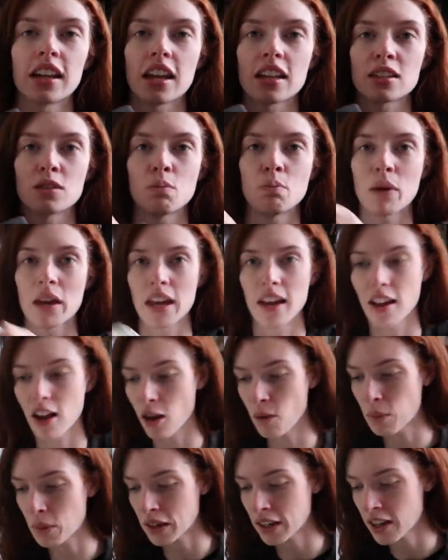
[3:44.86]
it gets big.
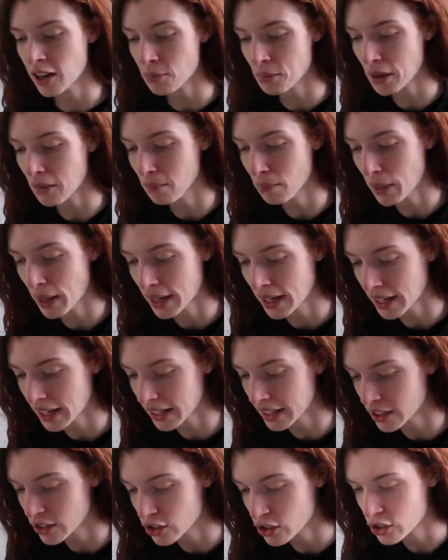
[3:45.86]
I'll put it on my bed and I
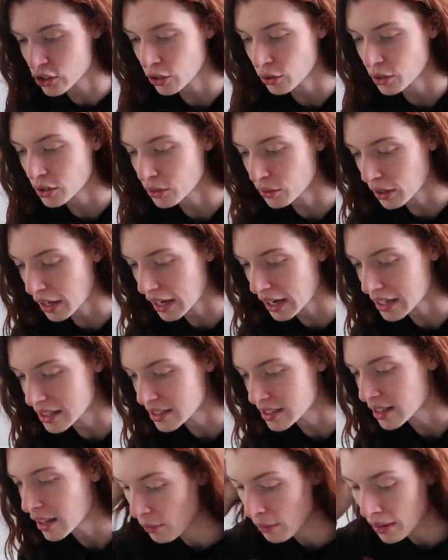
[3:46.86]
can show you guys.
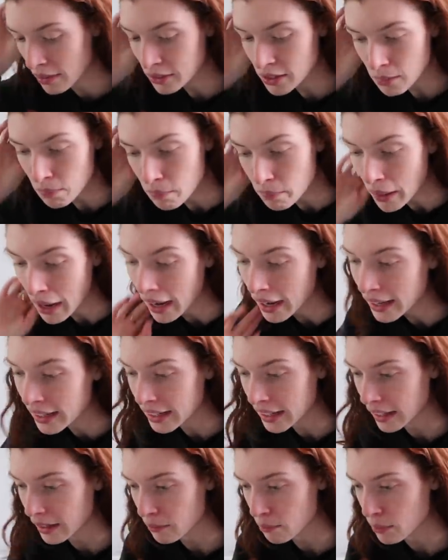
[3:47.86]
I wound up
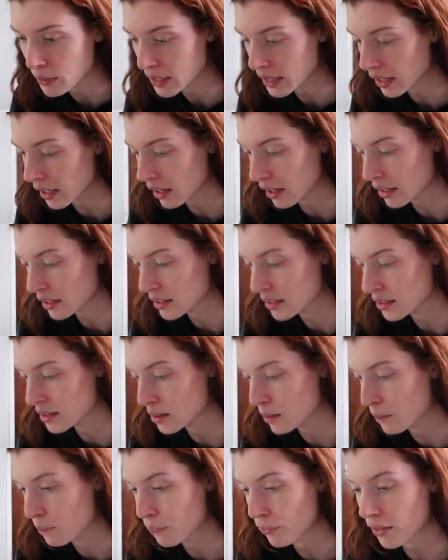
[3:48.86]
buying it because
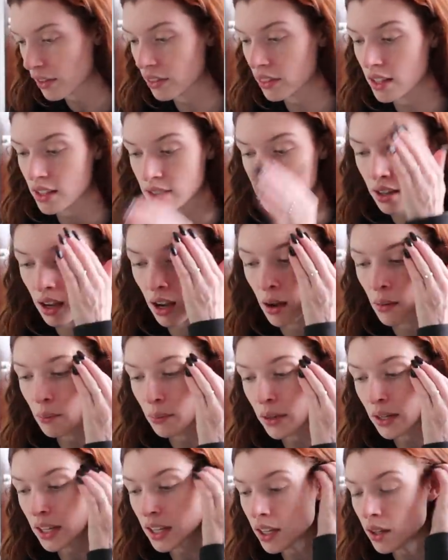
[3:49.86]
this
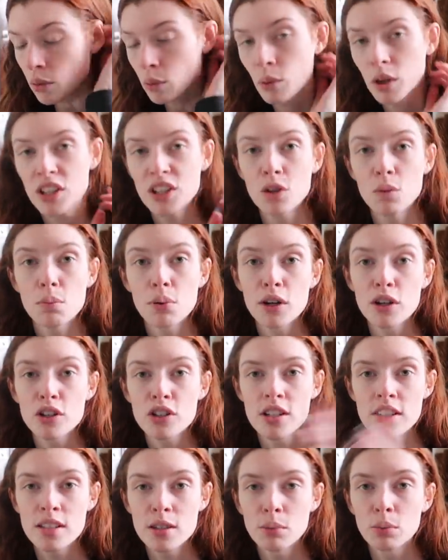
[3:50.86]
company, when you
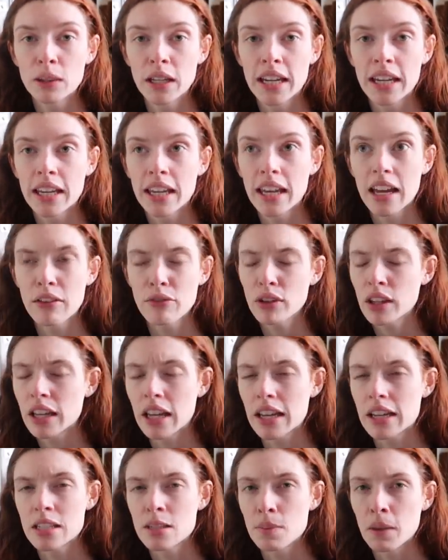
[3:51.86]
purchase a blanket, I feel like
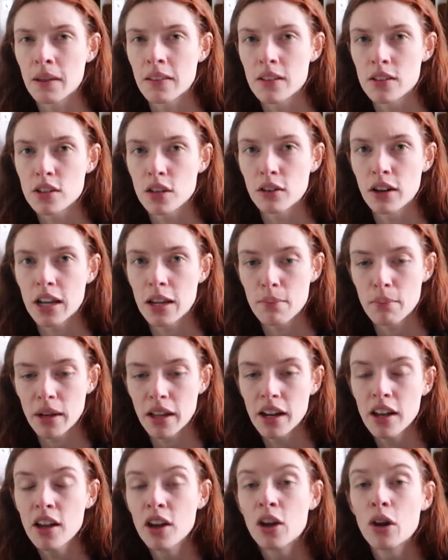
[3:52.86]
I explained this already,
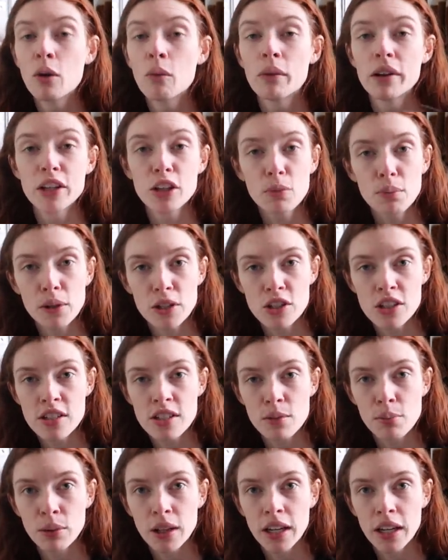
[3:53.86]
but when you purchase a